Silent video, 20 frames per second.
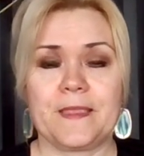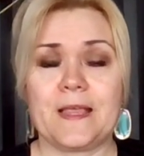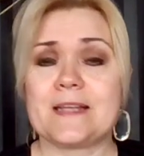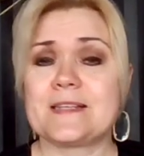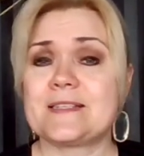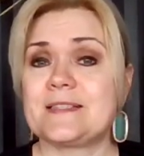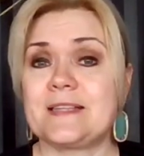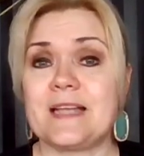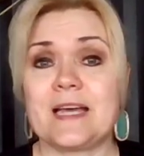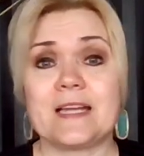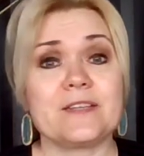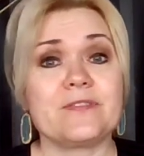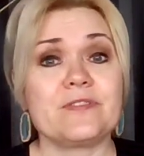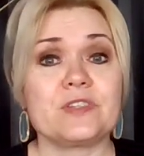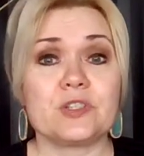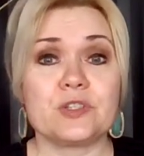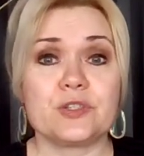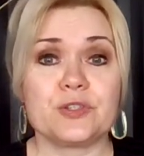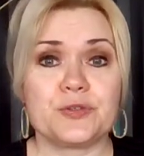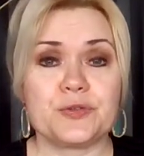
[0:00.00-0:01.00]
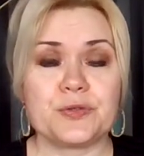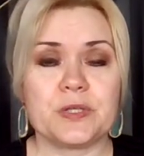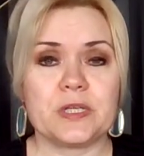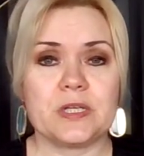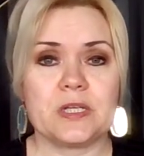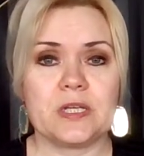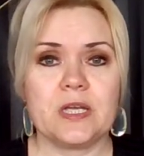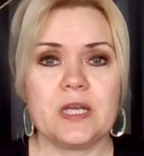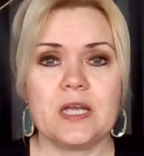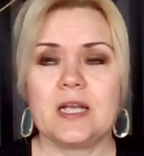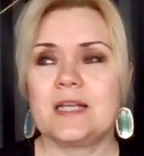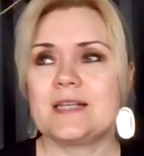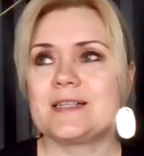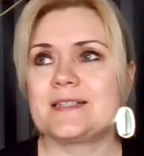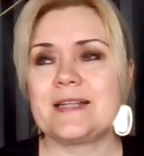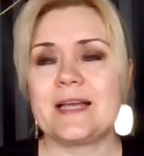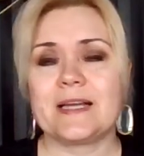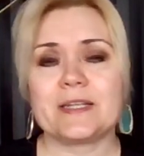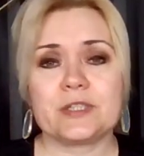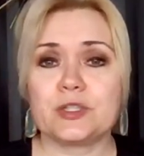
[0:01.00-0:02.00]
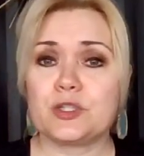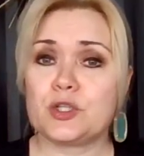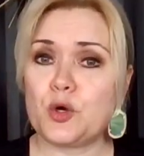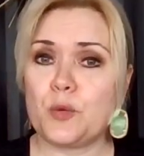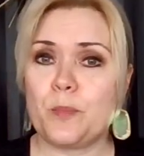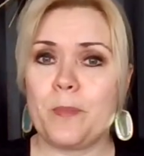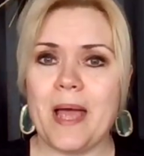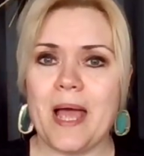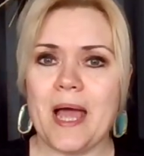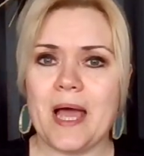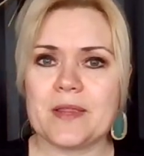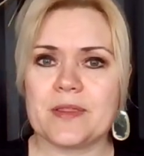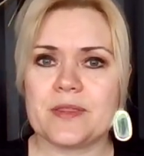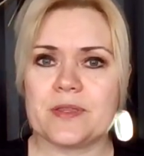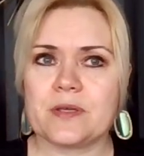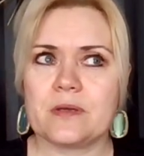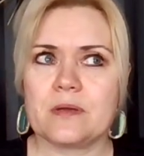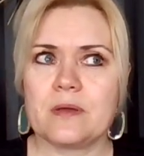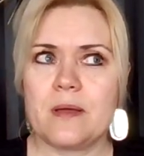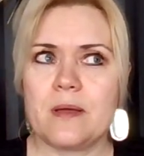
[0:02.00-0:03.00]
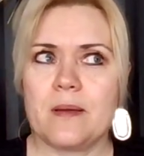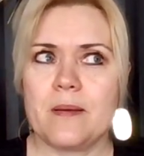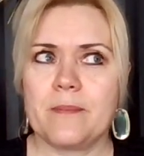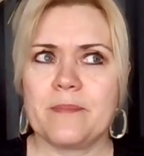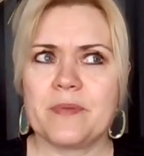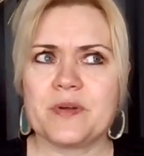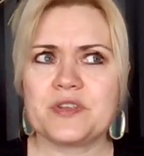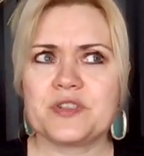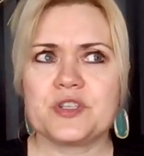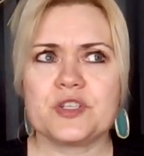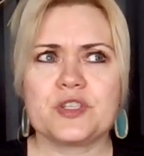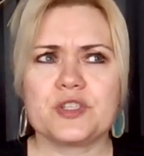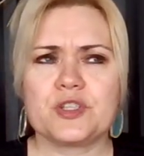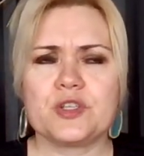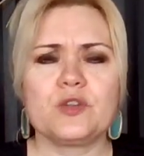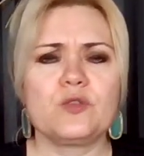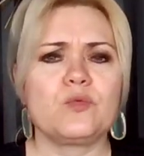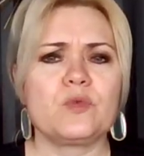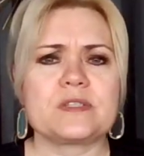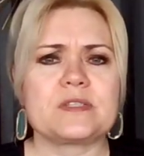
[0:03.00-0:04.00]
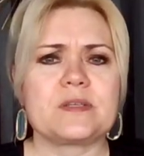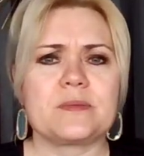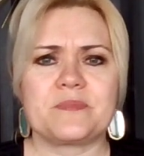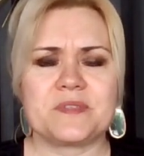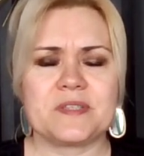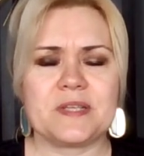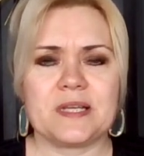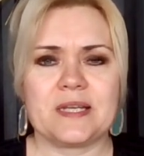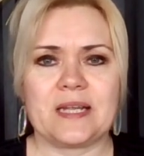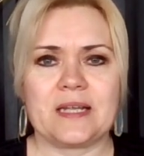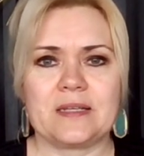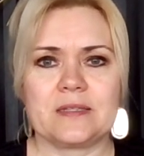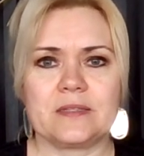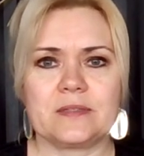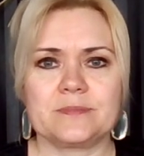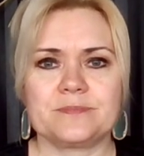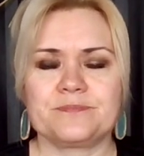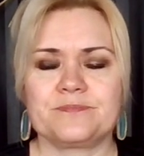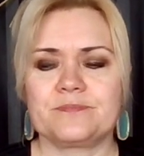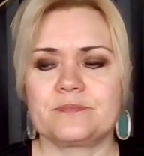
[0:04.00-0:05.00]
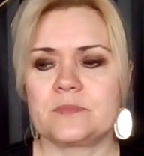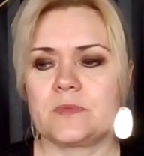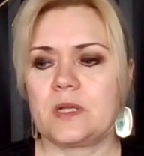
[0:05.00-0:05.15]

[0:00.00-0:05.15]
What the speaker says: That's not even her tree. It's not in her path. But she still was upset at it.